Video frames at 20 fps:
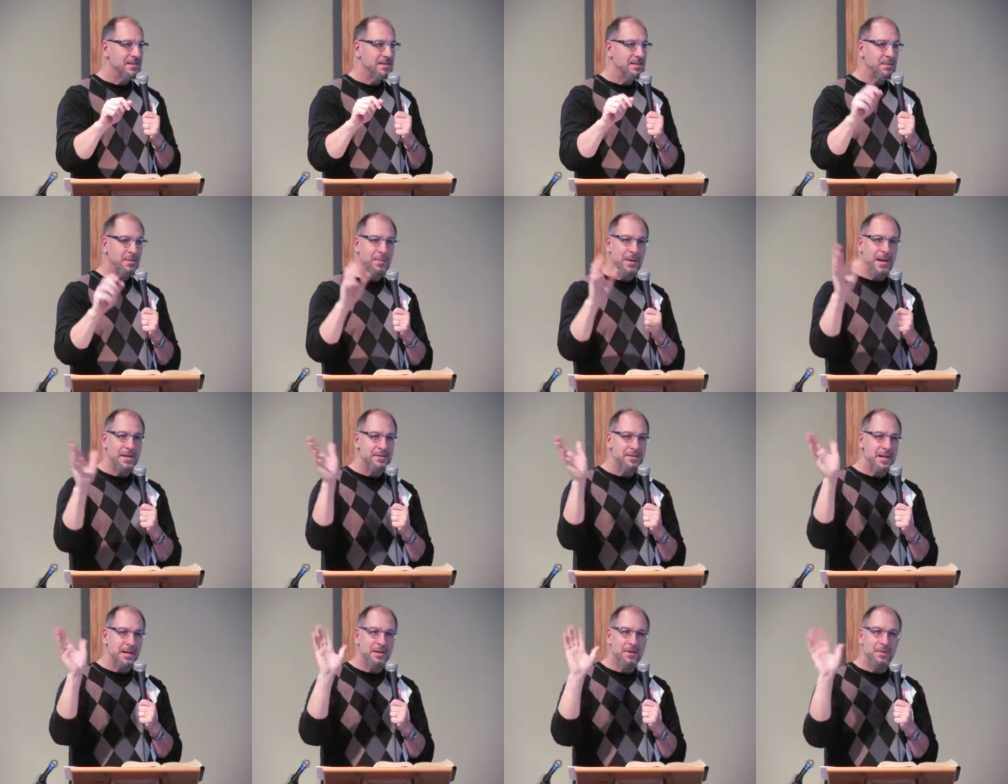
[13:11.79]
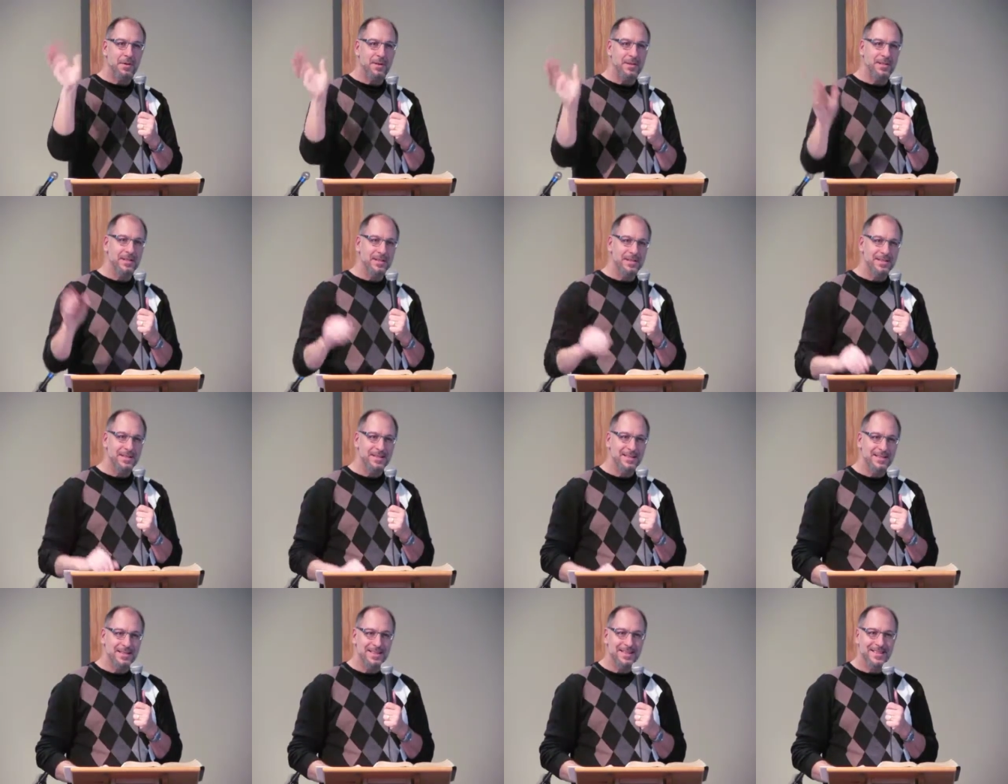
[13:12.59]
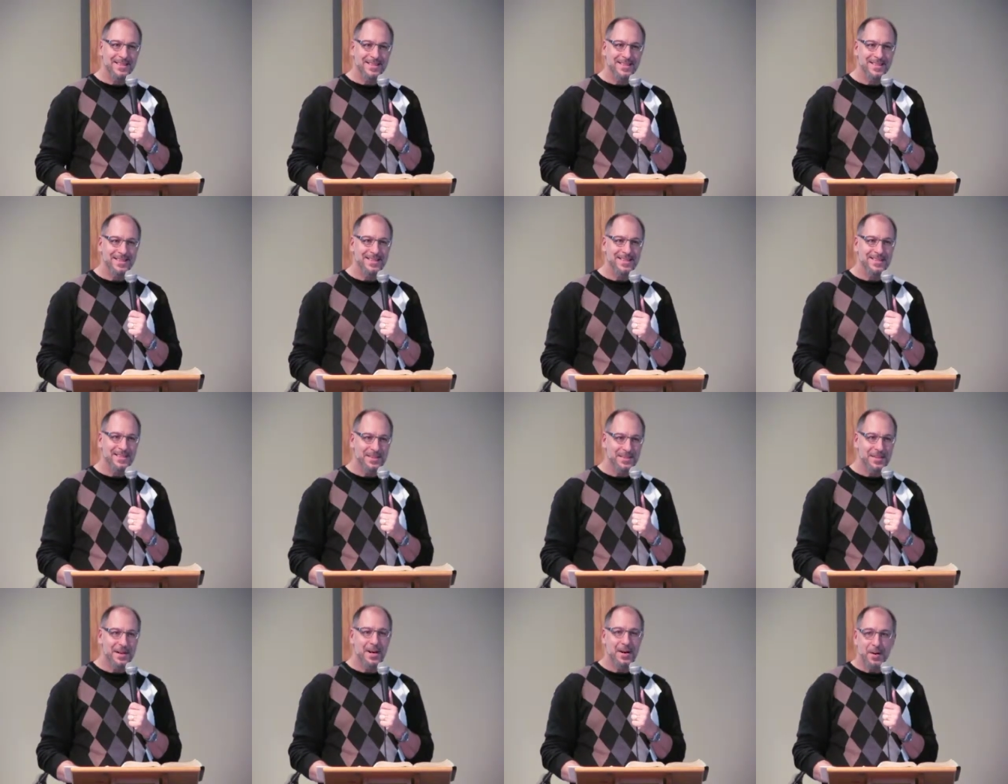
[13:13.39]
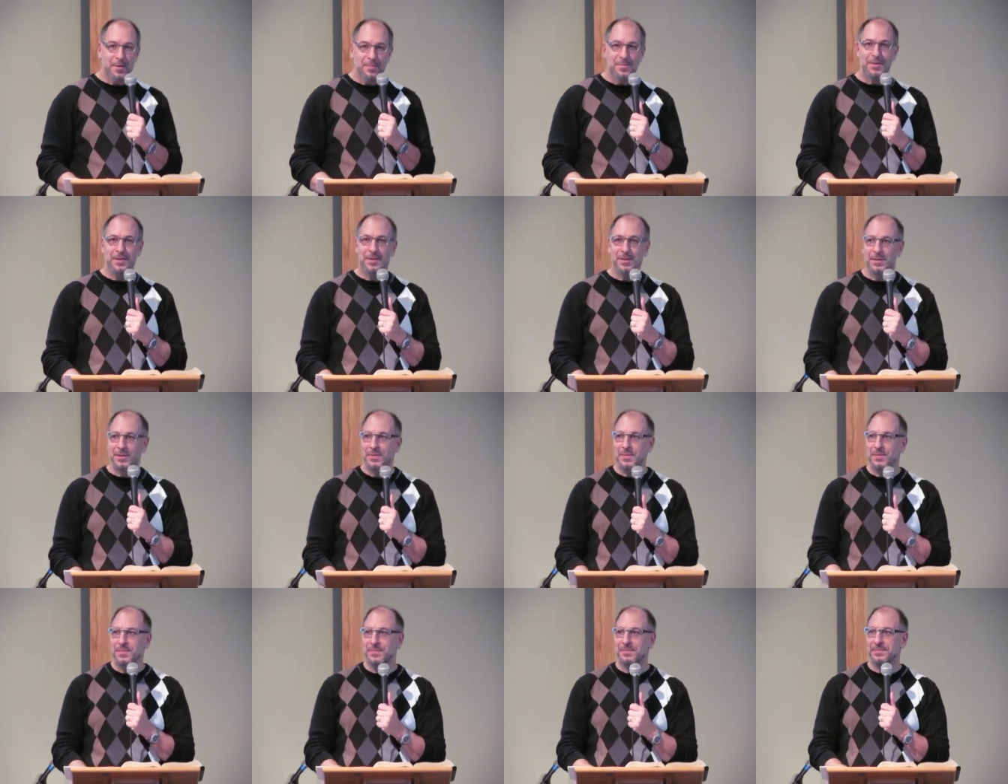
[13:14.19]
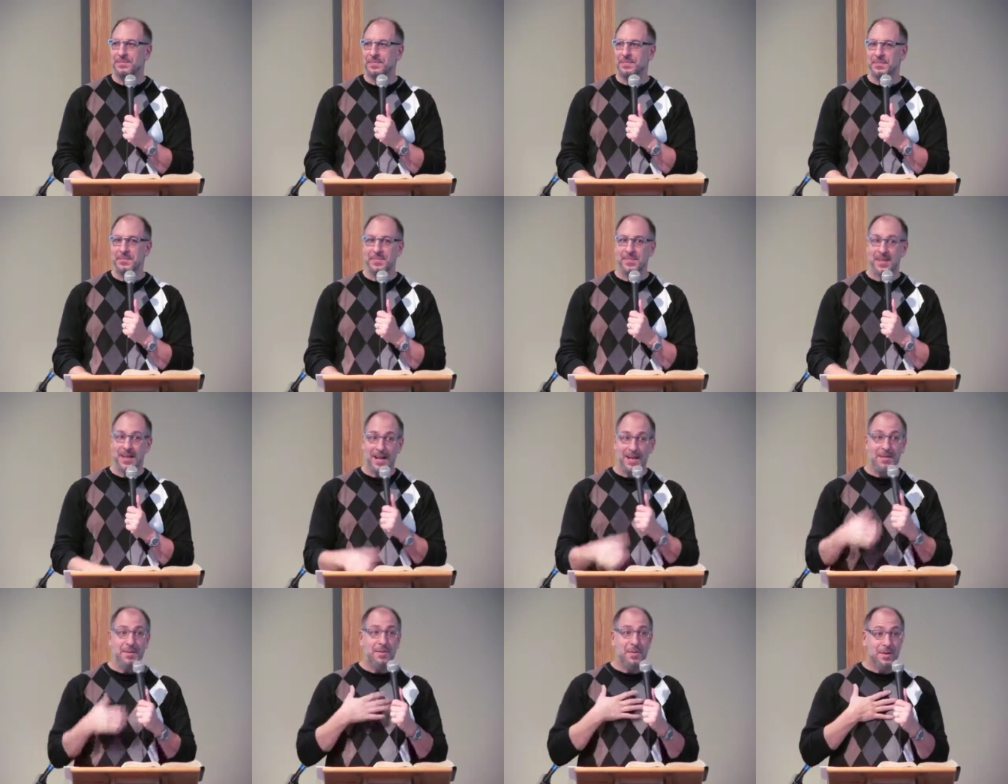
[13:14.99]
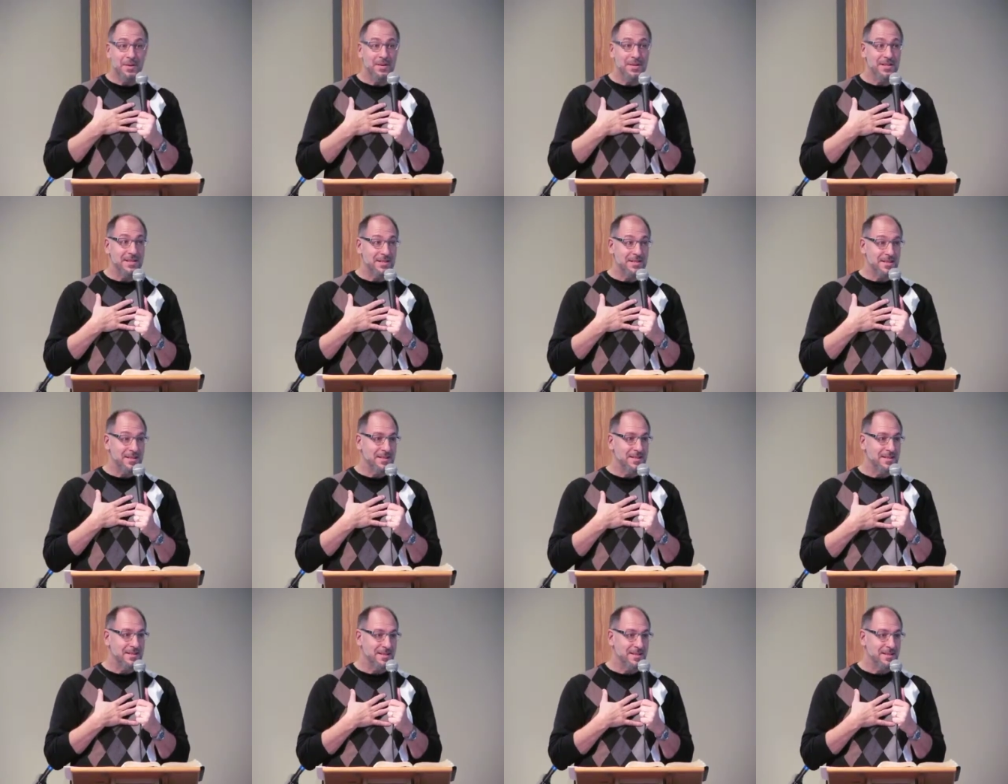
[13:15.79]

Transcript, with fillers: Well, Pastor, I know all this. I hope you do. I know all this.